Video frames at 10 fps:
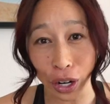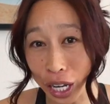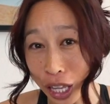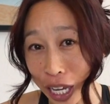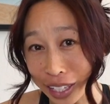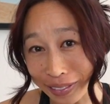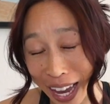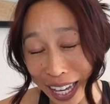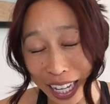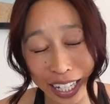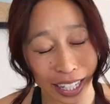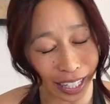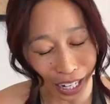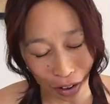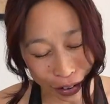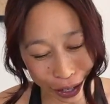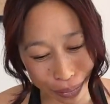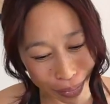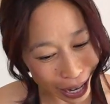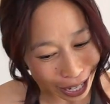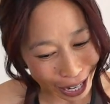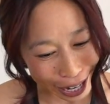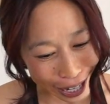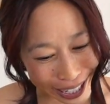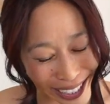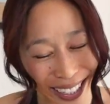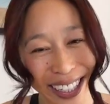in Las Vegas, not recommended.